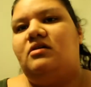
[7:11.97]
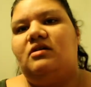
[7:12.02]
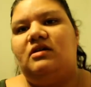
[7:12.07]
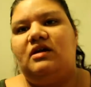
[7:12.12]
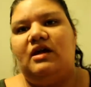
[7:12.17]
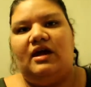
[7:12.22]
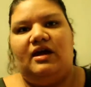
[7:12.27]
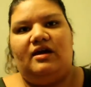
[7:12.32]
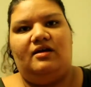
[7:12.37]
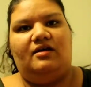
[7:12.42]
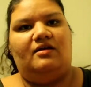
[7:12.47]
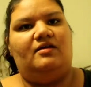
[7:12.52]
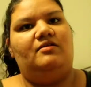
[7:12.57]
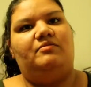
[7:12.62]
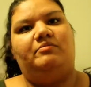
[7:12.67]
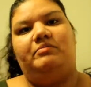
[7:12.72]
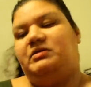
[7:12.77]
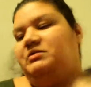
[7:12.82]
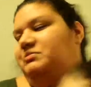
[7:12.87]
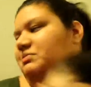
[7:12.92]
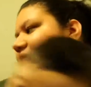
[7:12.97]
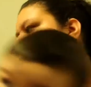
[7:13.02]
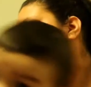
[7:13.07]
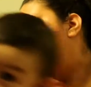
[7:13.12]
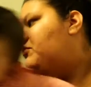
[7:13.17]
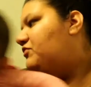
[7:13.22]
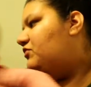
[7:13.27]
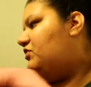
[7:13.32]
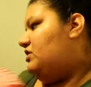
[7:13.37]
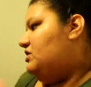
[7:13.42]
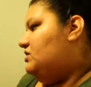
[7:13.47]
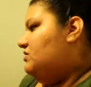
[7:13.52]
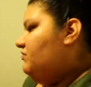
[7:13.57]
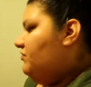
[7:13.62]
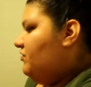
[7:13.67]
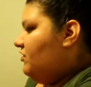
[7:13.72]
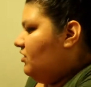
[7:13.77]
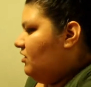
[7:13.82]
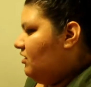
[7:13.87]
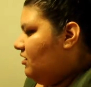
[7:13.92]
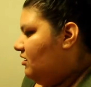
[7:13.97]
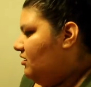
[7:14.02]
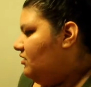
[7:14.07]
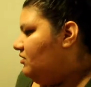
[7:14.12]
Yeah, but be careful he doesn't fall.